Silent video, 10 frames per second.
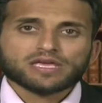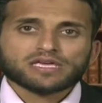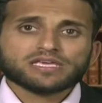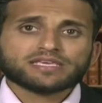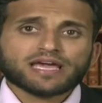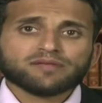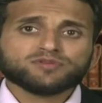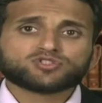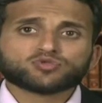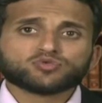he can be
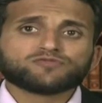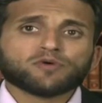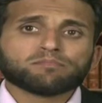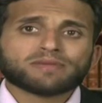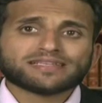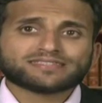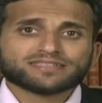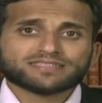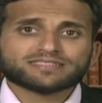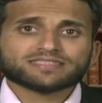sued for
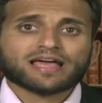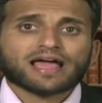maintenance